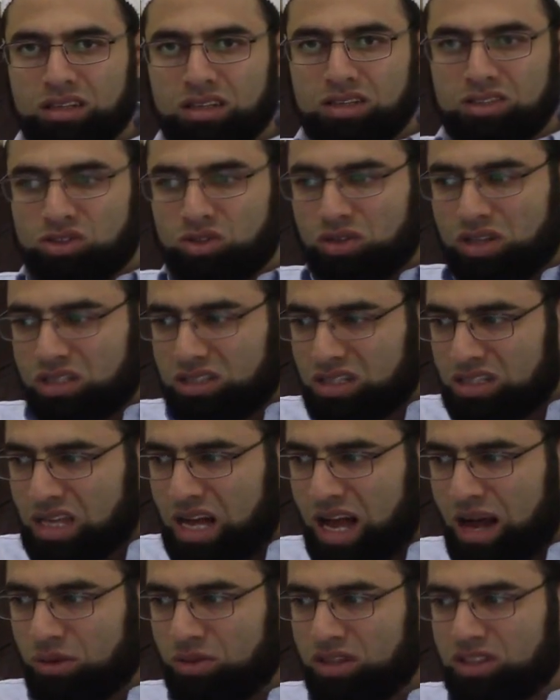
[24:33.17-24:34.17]
So this is
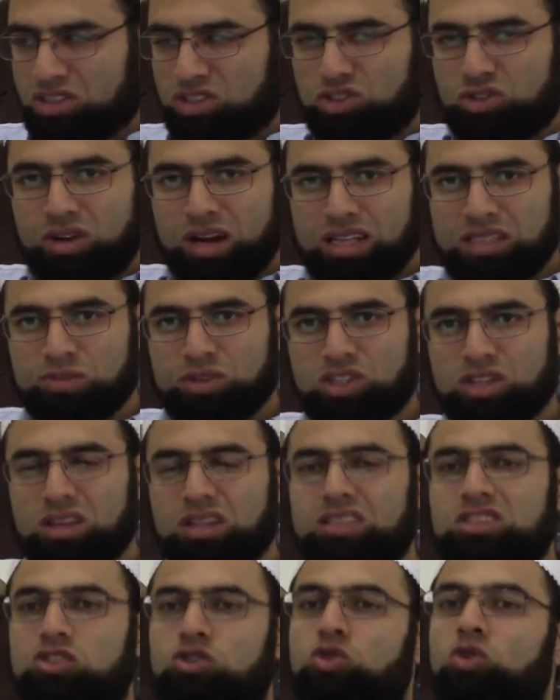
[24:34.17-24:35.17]
how this transmission,
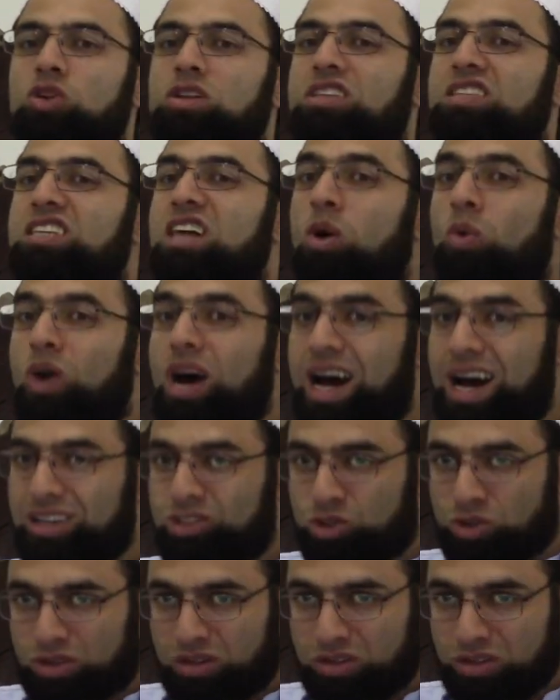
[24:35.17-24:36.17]
this is called
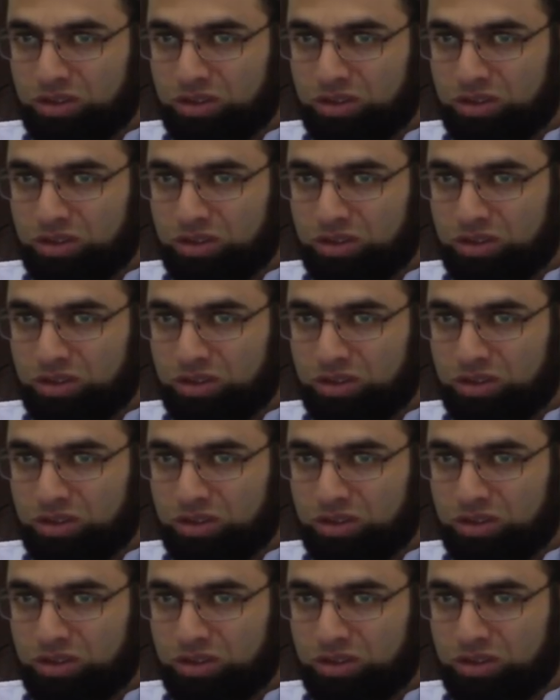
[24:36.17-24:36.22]
tawatur.